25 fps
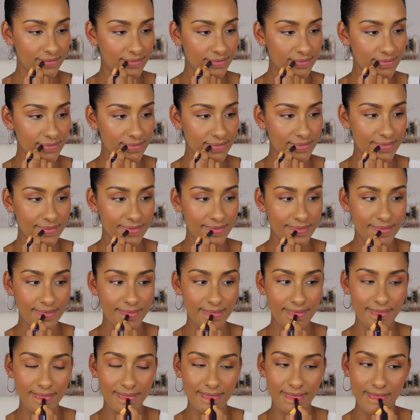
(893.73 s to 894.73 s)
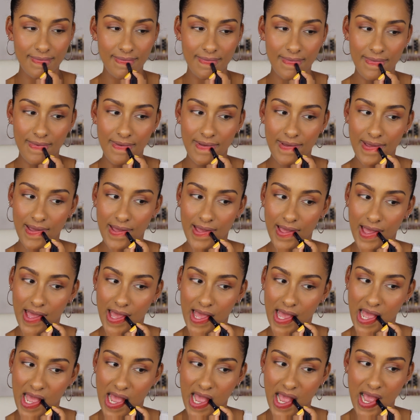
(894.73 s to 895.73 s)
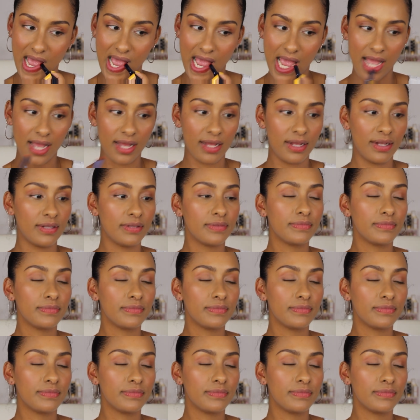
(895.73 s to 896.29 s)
[no speech]